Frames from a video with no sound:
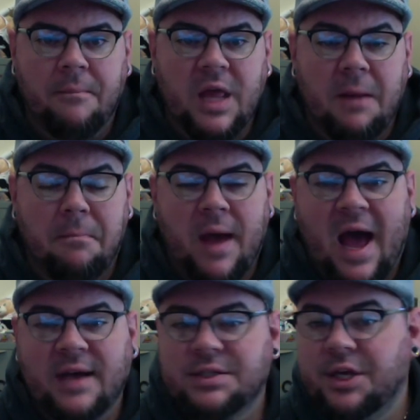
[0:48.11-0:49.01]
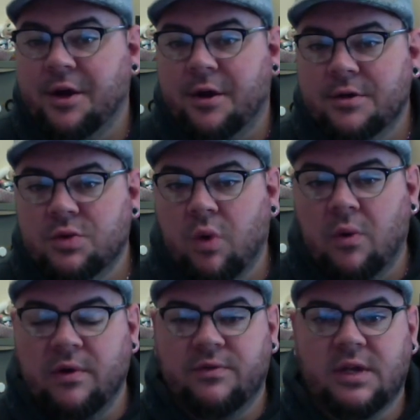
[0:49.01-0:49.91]
In past years, what
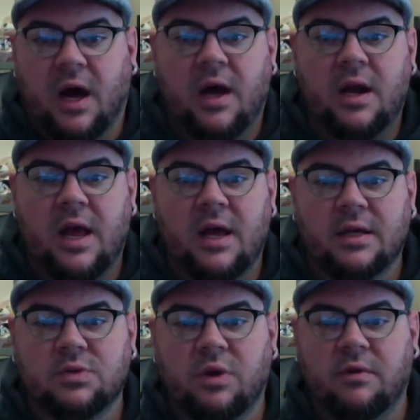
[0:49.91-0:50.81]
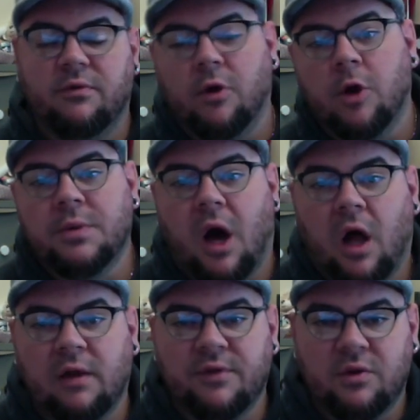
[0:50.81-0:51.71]
we've done is we've grouped
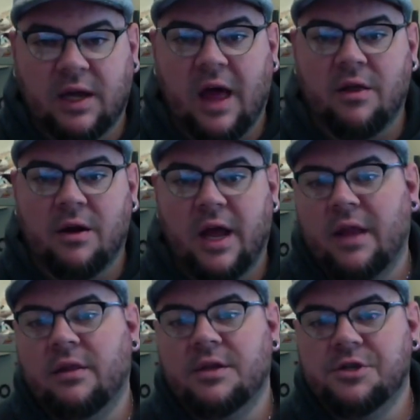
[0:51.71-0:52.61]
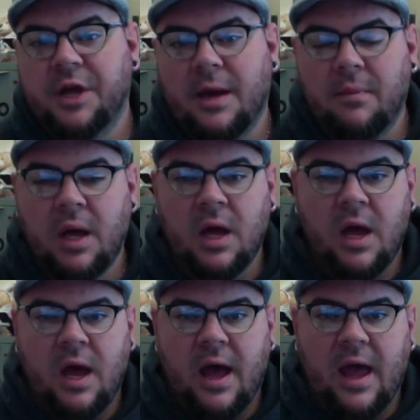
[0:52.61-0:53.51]
all of you together in the gym,
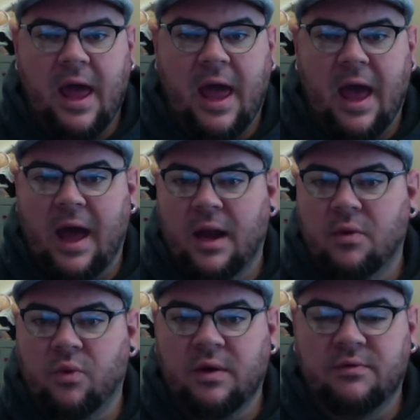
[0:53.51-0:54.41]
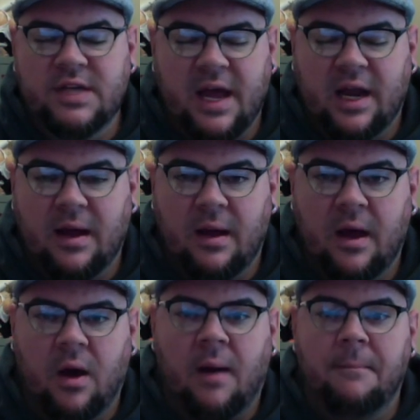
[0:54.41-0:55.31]
and we've taken a
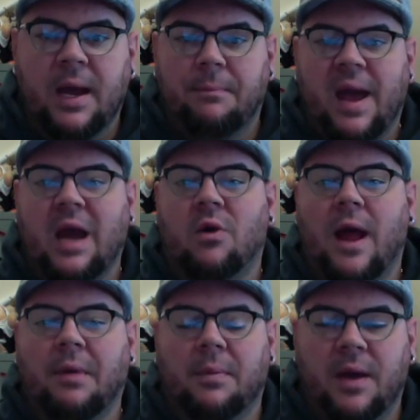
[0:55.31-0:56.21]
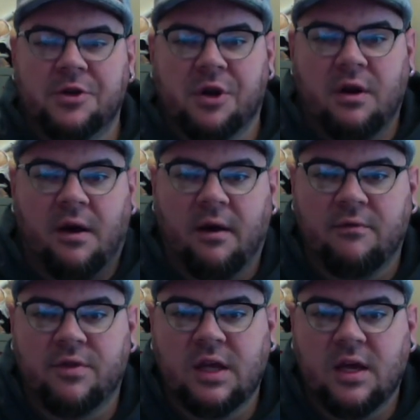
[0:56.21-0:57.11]
big panoramic picture
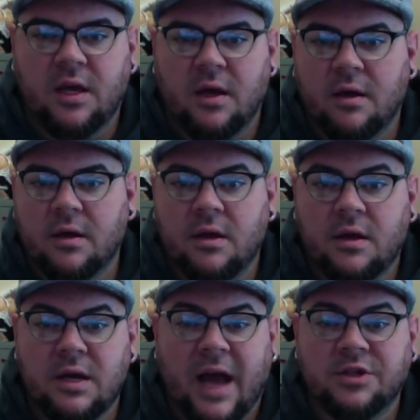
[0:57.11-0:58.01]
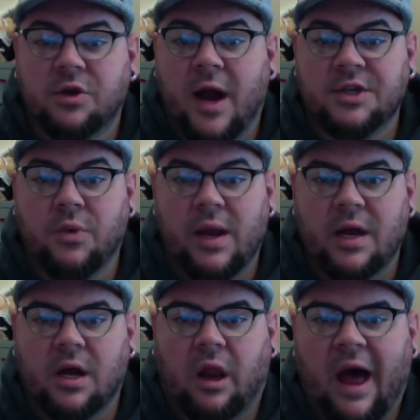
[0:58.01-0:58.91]
of the next
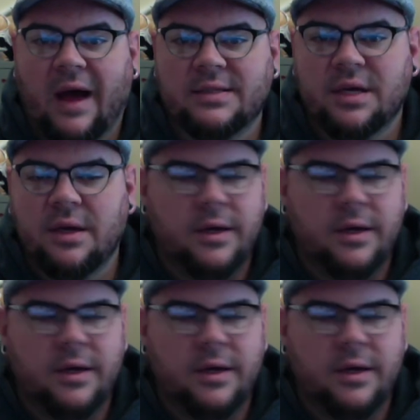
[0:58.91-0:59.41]
graduating class.